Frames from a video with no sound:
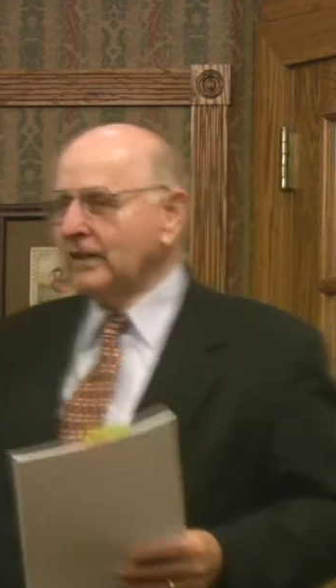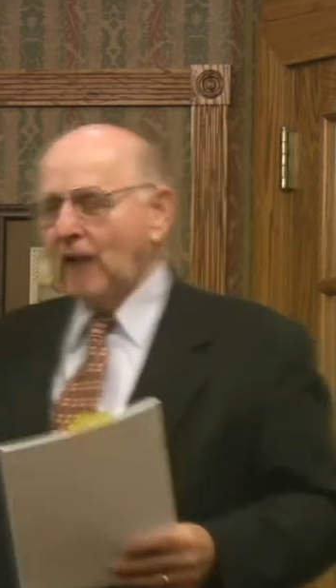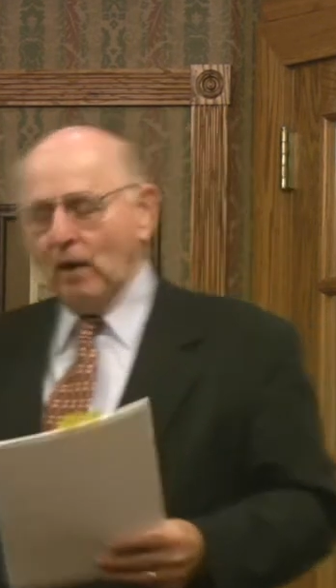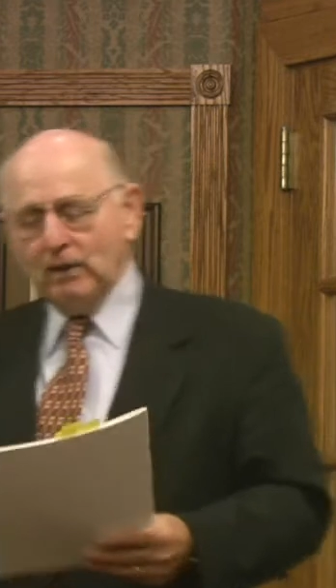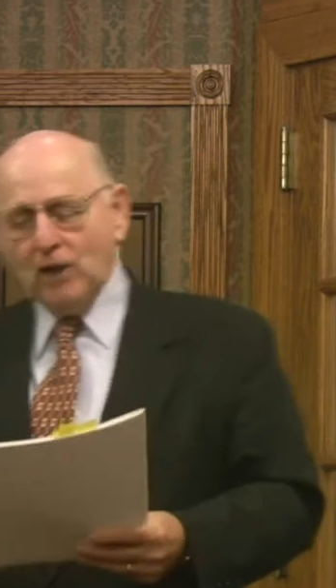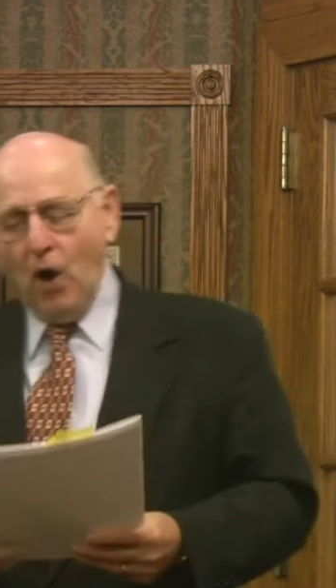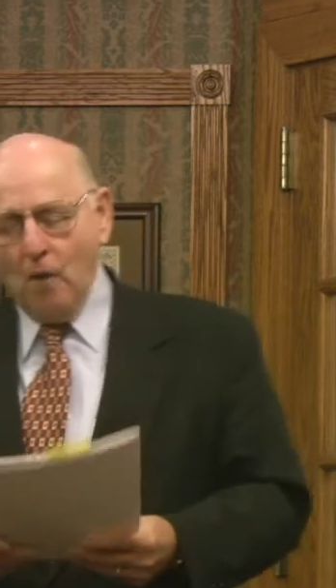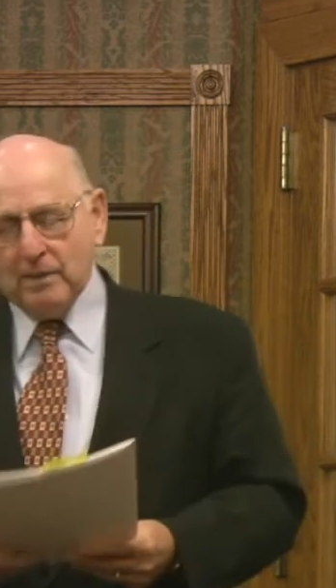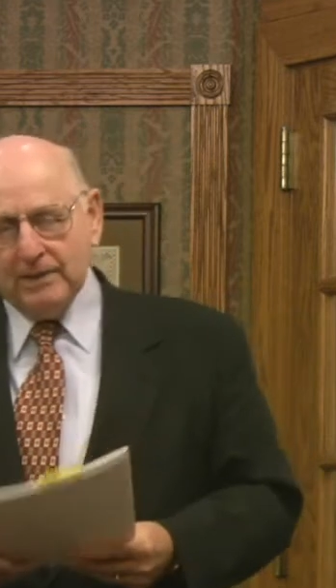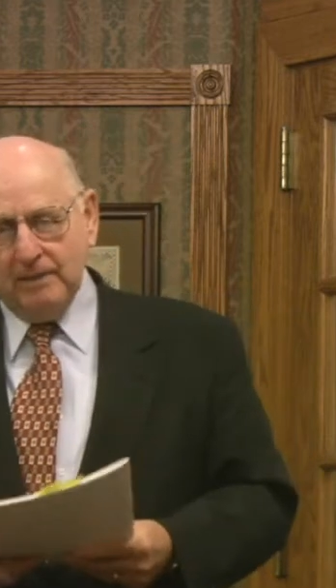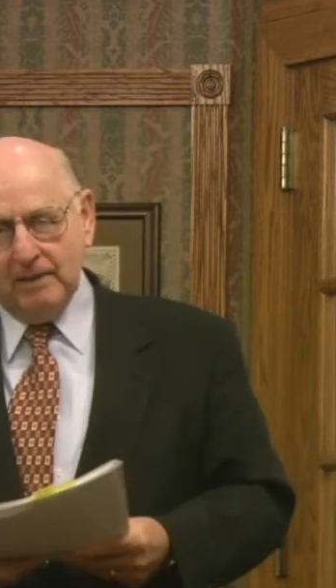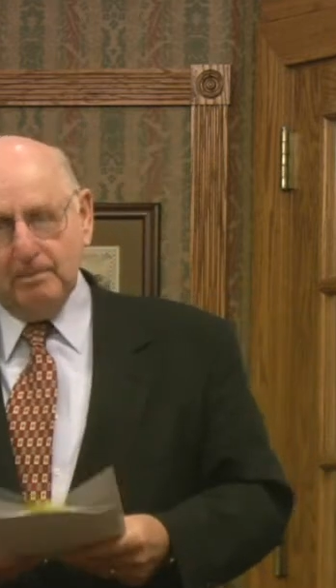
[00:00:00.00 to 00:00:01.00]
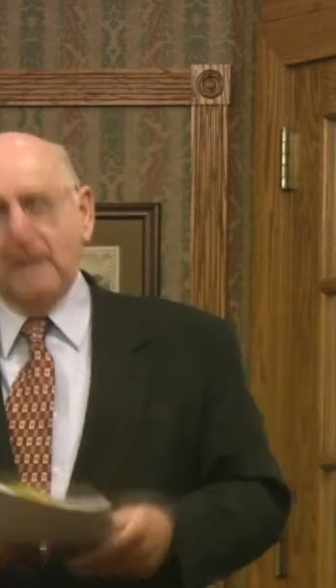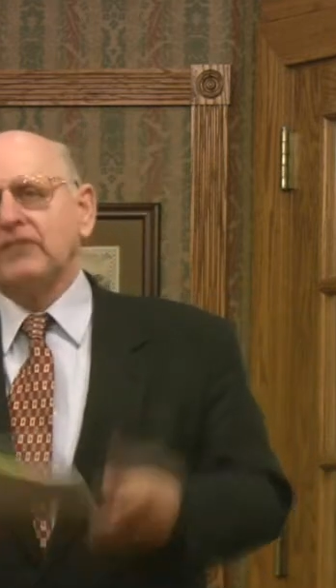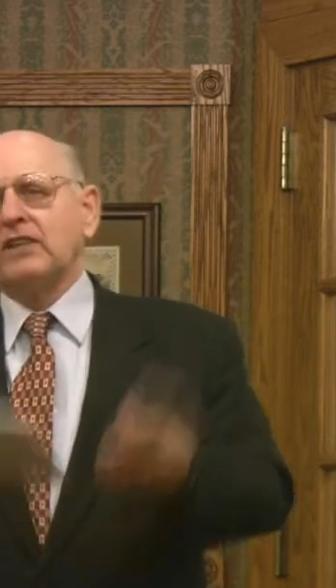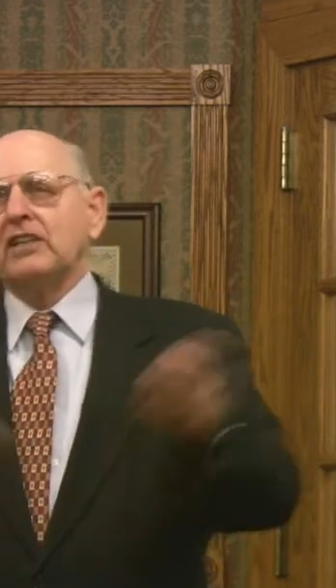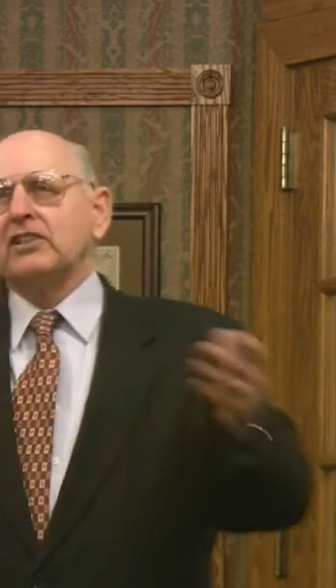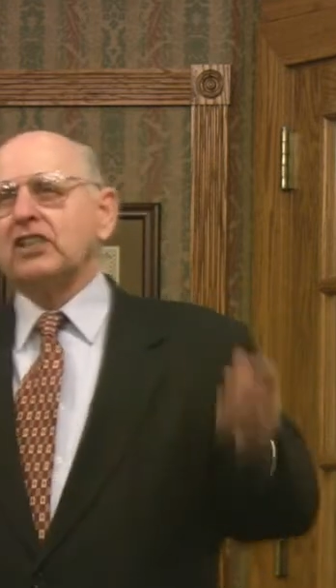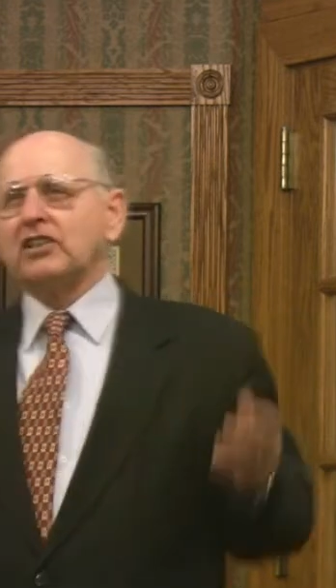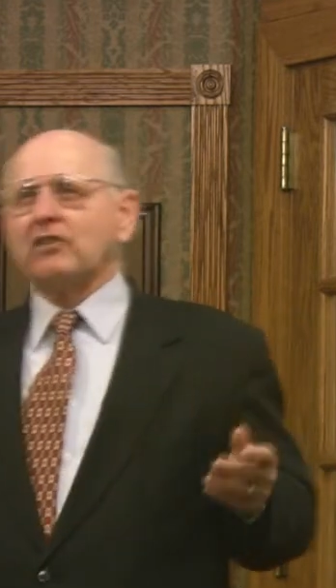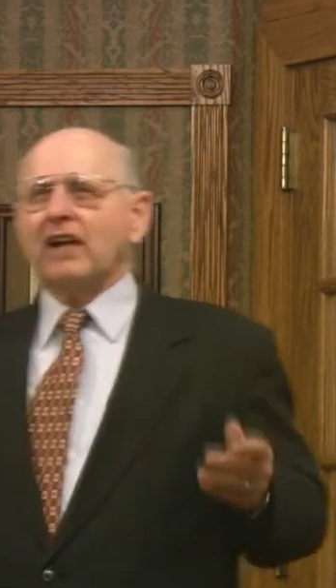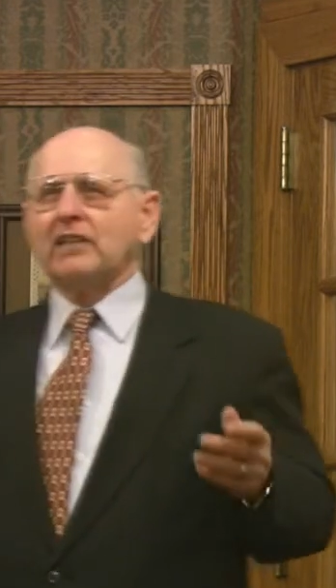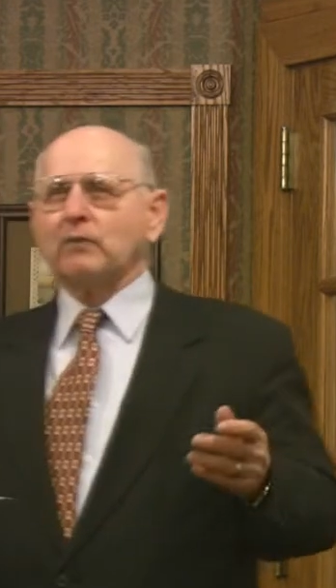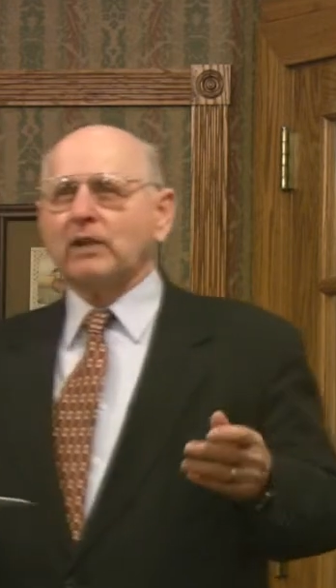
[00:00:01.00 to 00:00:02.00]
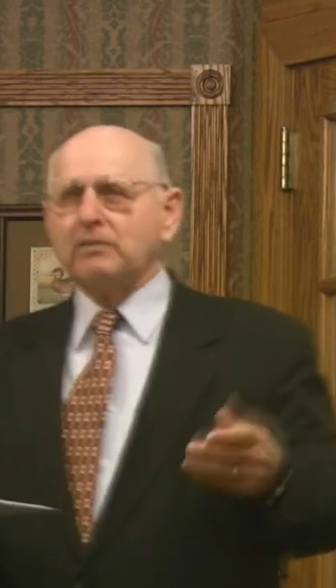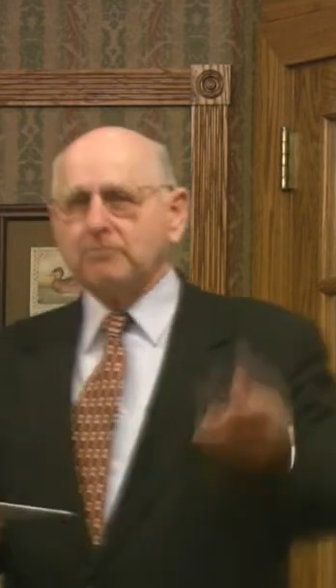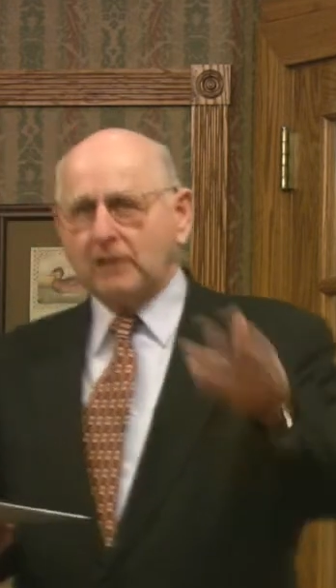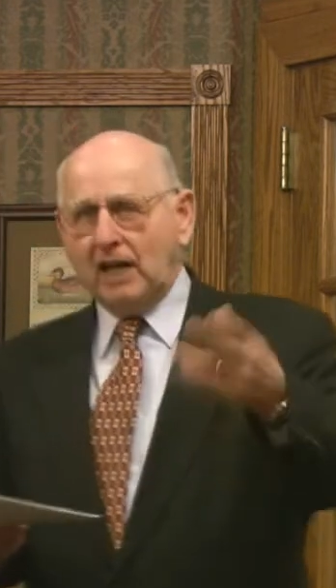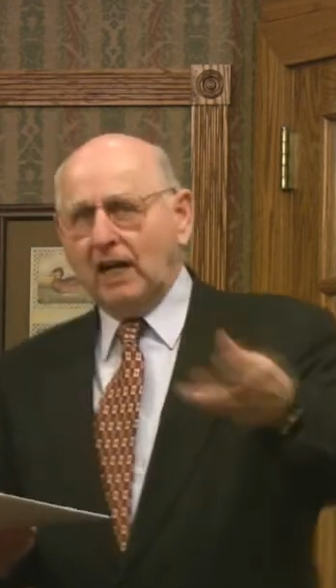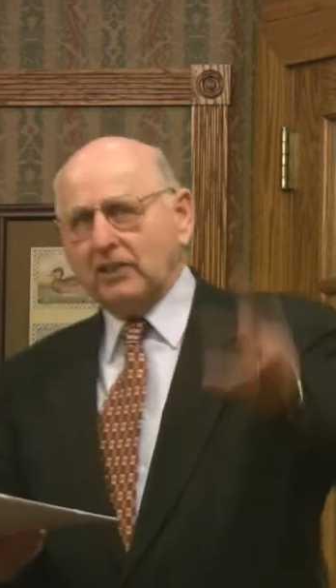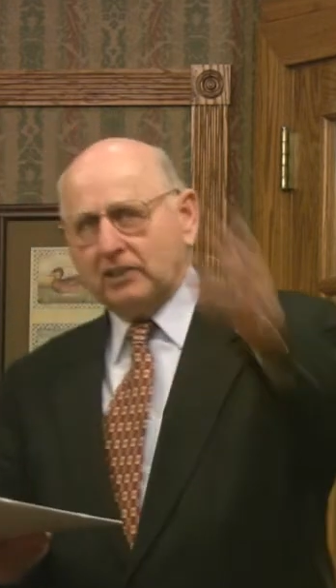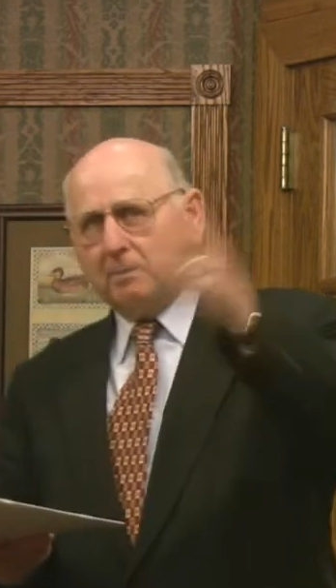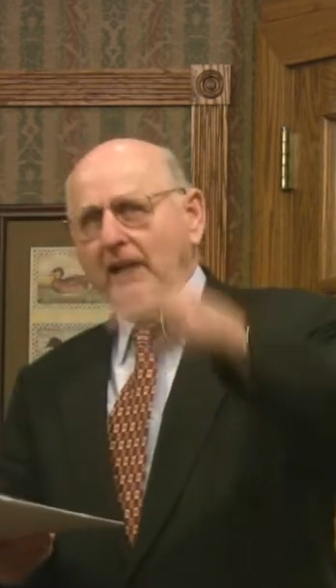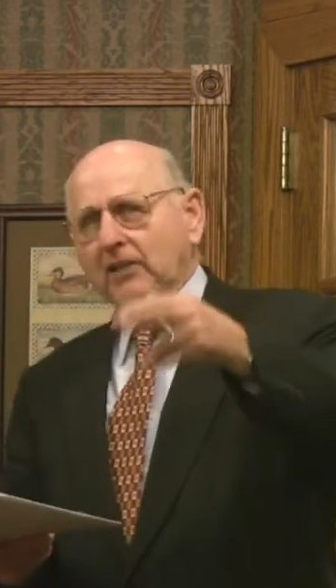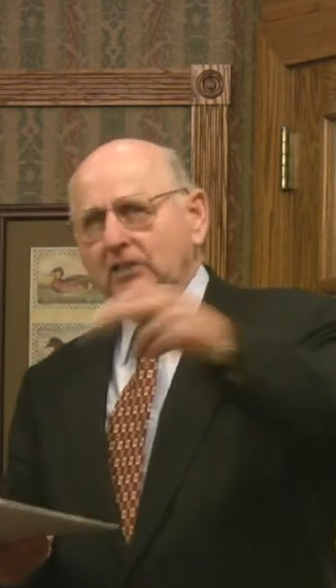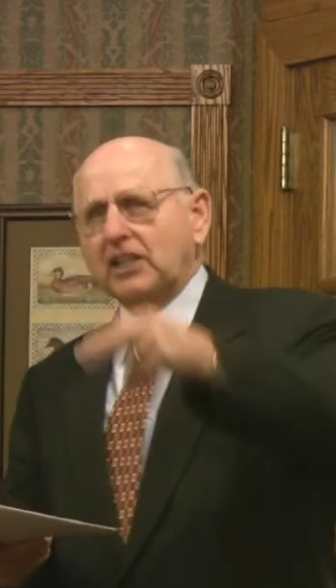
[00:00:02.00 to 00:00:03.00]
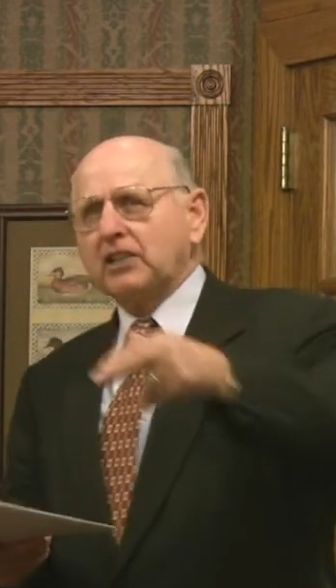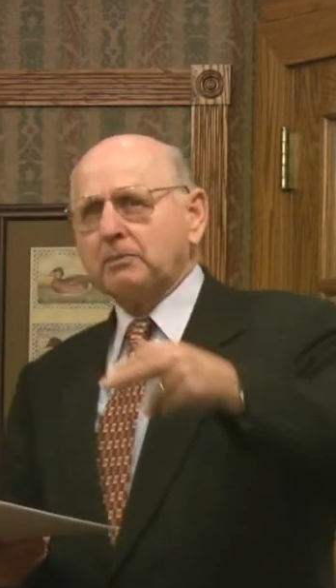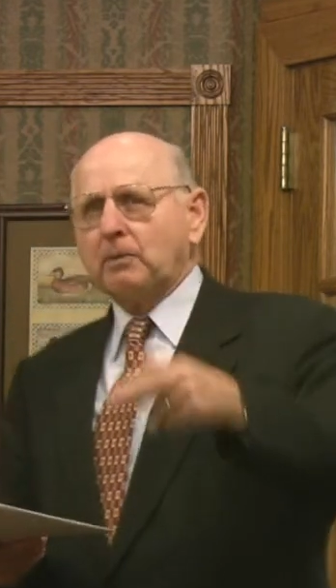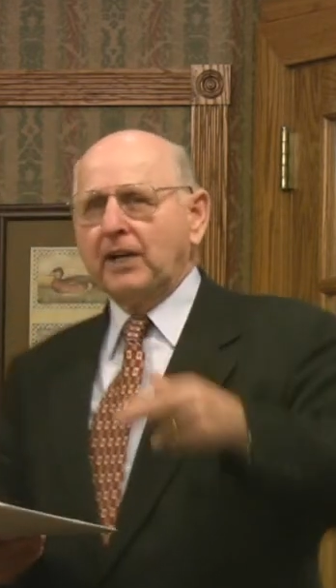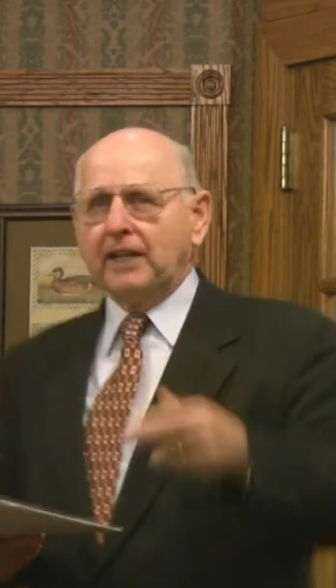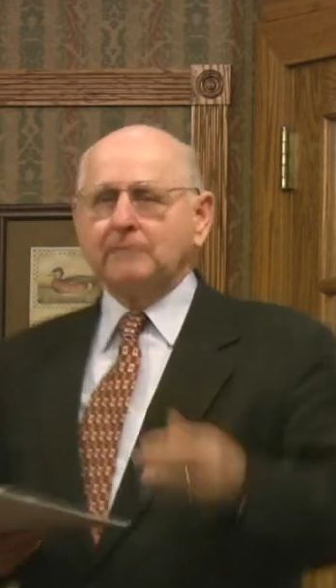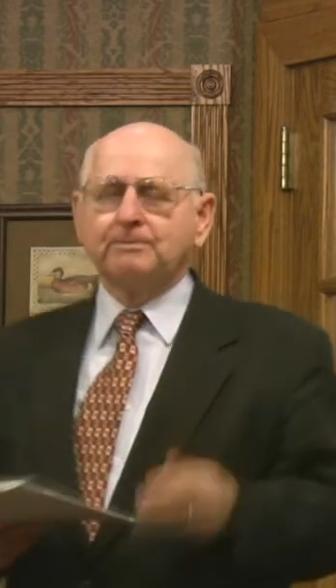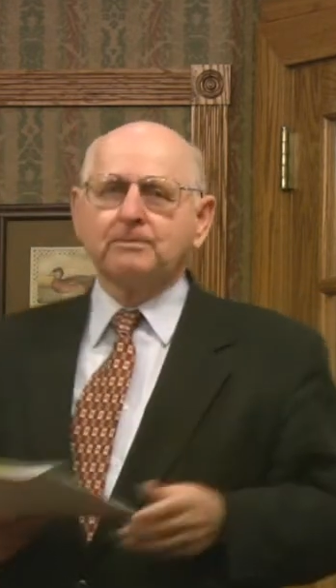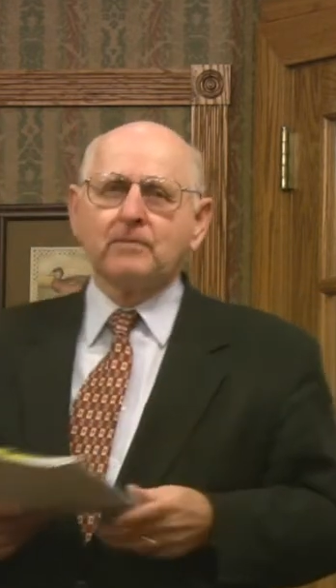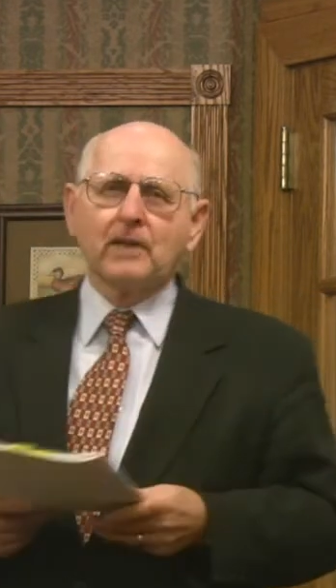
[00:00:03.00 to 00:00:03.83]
I went home, and my son had just graduated from college about the next spring.